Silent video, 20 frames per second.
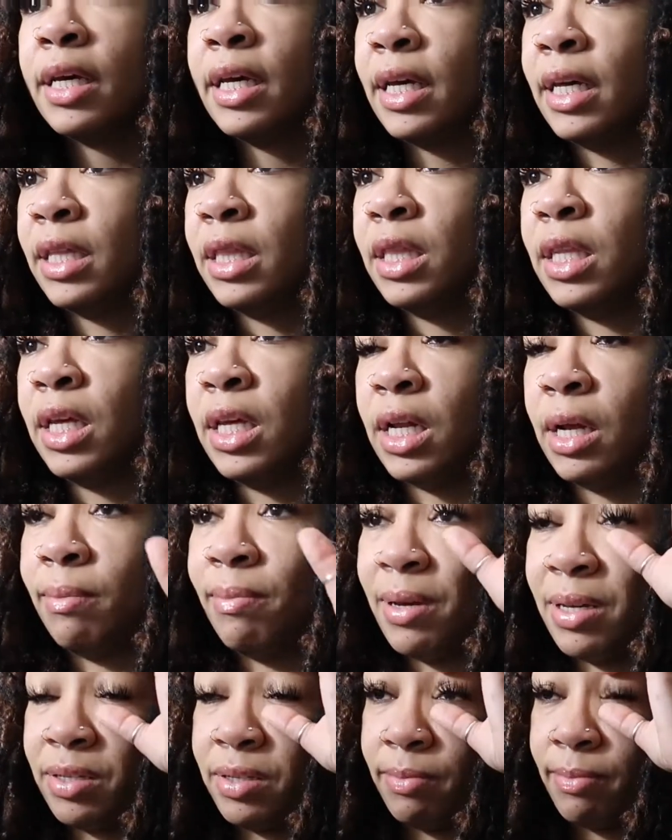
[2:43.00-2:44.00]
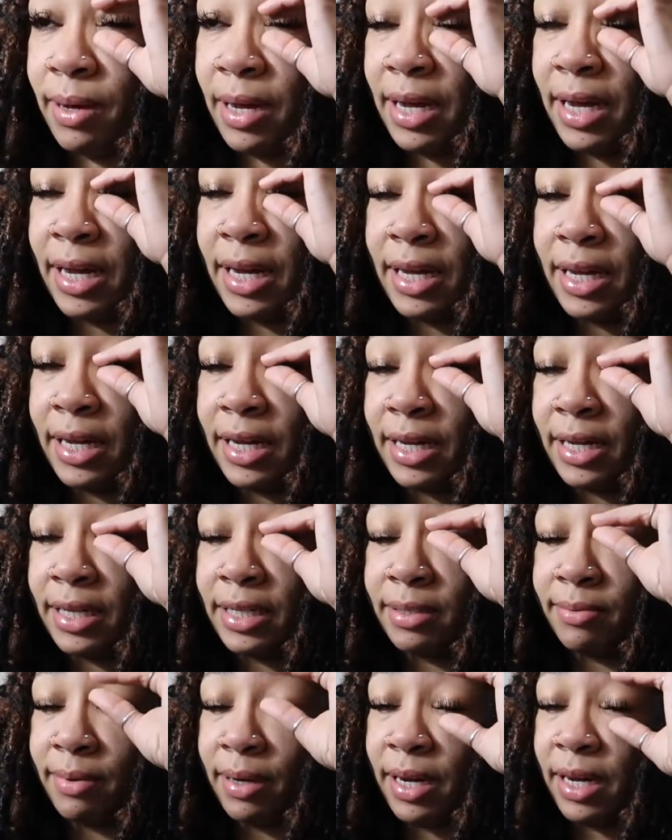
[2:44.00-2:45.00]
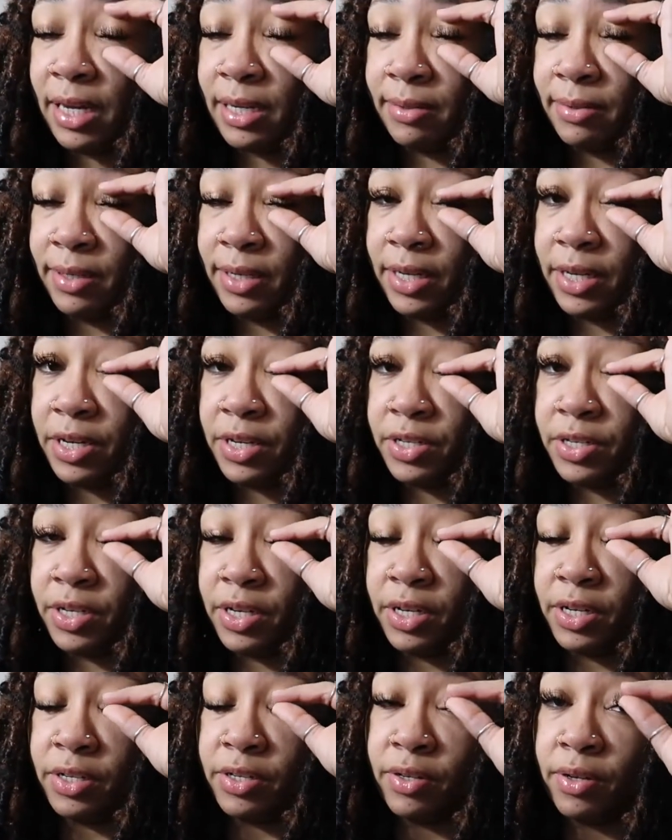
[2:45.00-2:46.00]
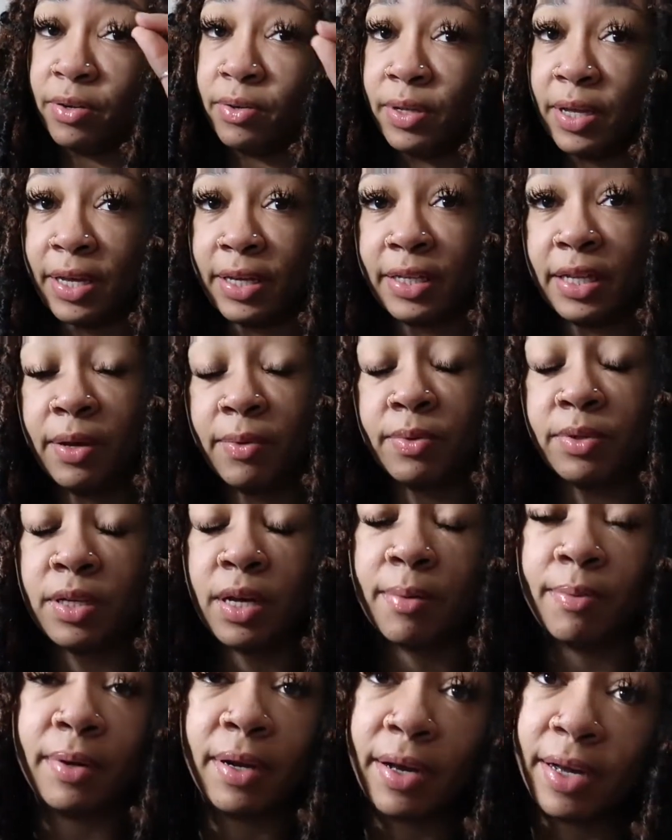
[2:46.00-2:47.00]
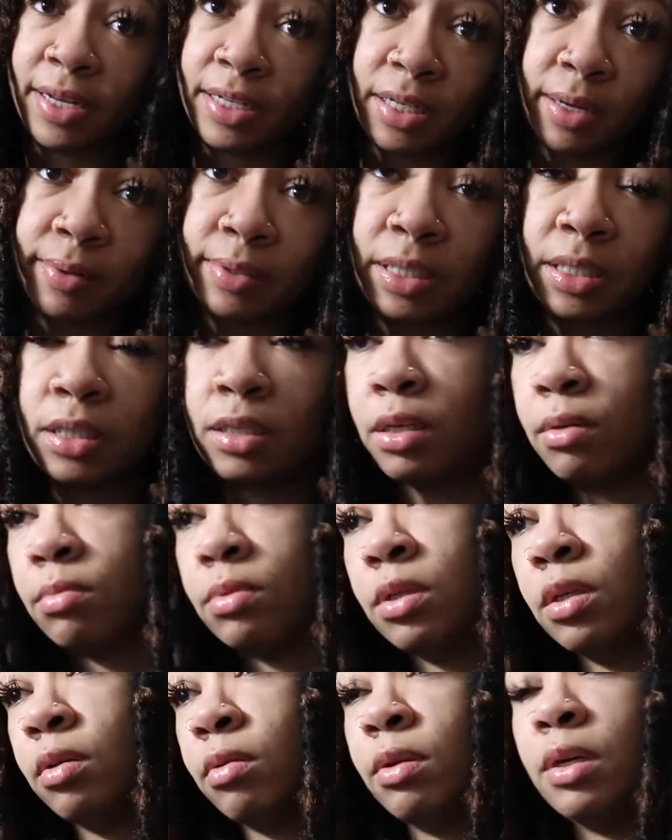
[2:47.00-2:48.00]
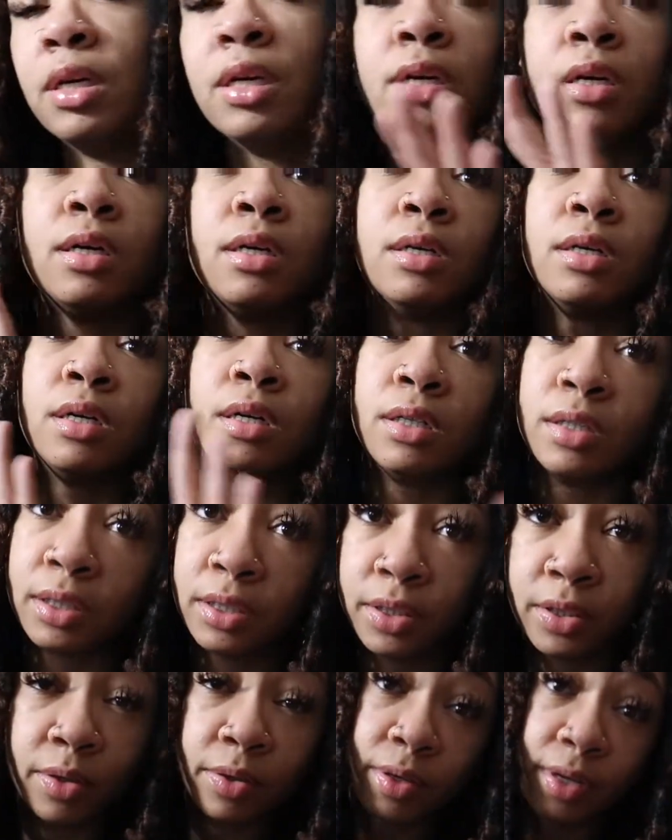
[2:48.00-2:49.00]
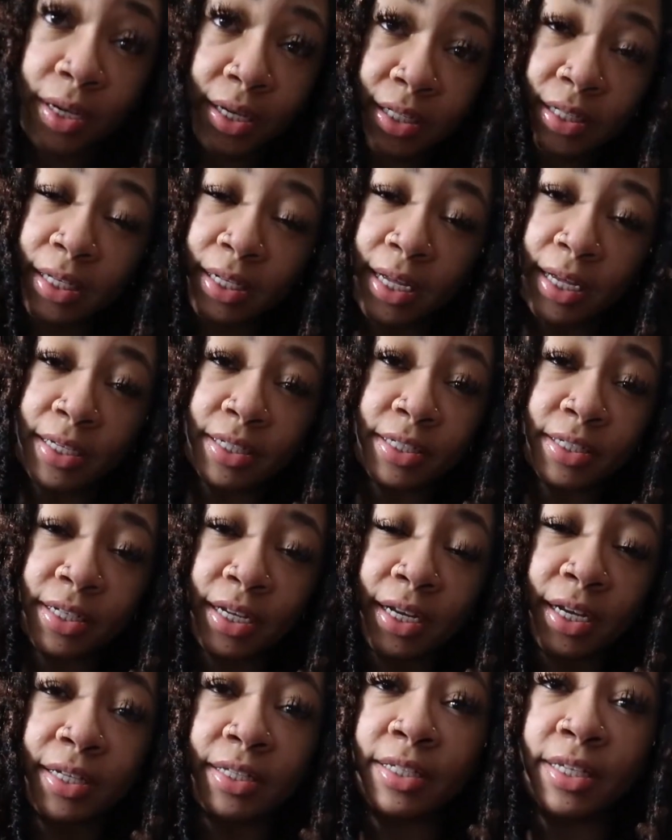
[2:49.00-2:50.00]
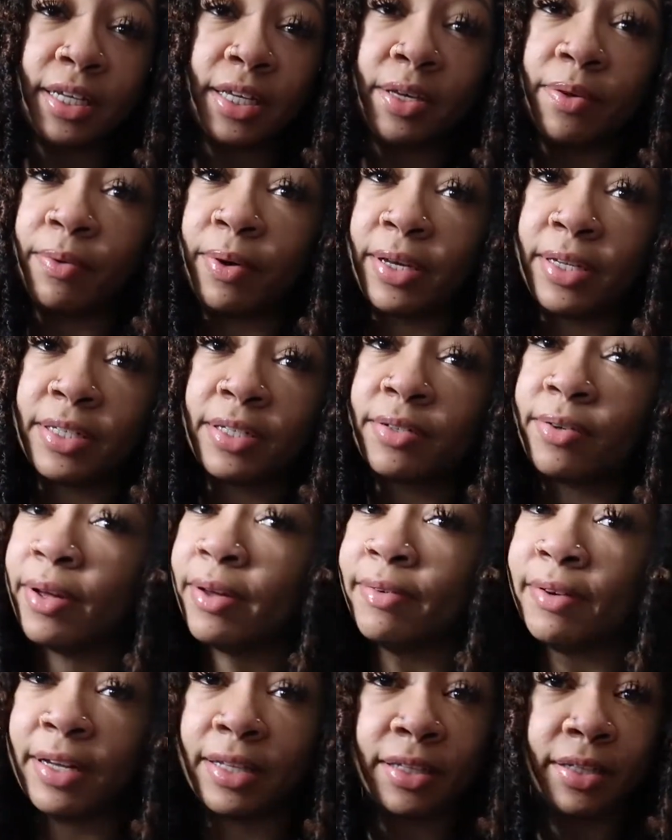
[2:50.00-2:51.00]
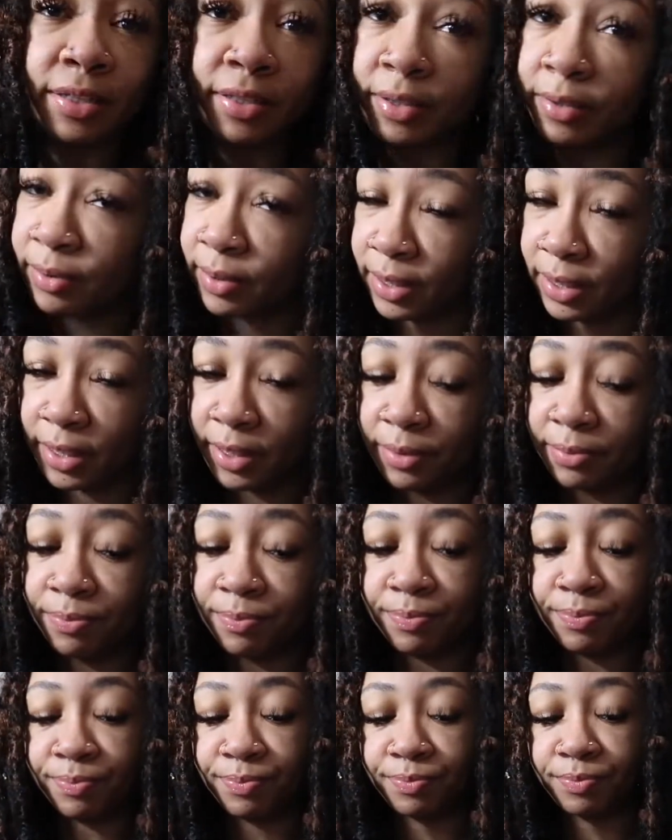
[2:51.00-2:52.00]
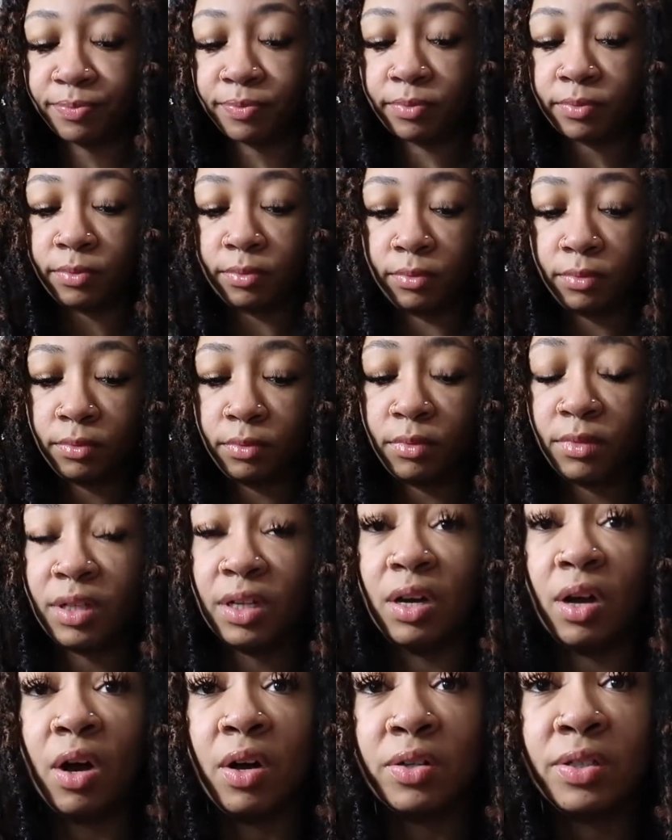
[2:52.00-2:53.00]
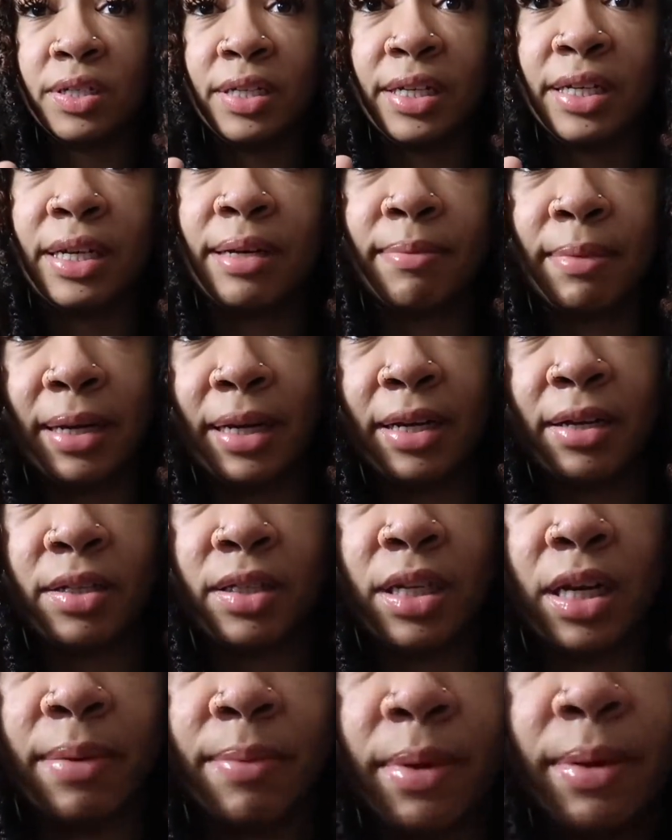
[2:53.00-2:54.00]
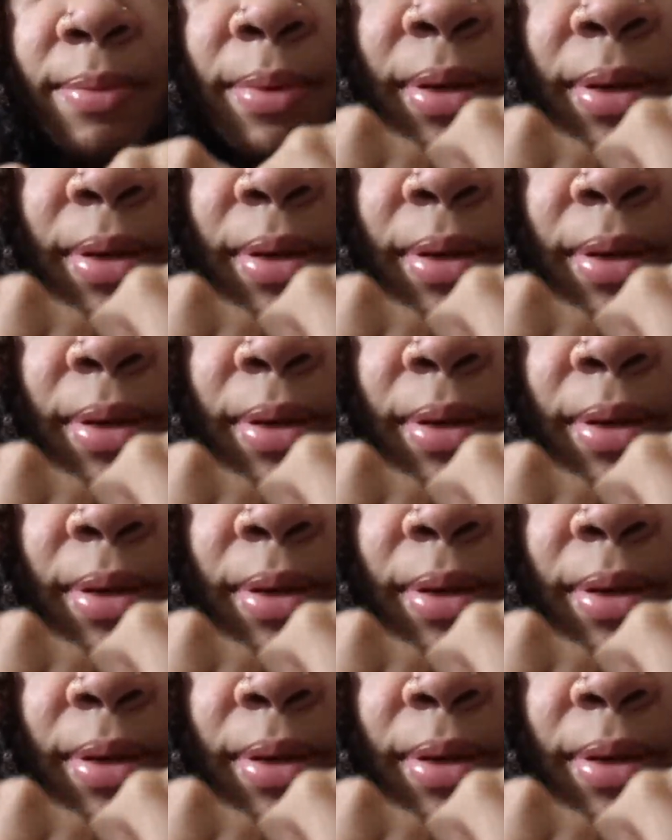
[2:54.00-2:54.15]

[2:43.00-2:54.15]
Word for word: and then i mess up my eyes my eyes be itching so like they was coming out as i was itching them so still go get your lashes done at sneaky links this don't have nothing to do with her also need to get my nails done i'm getting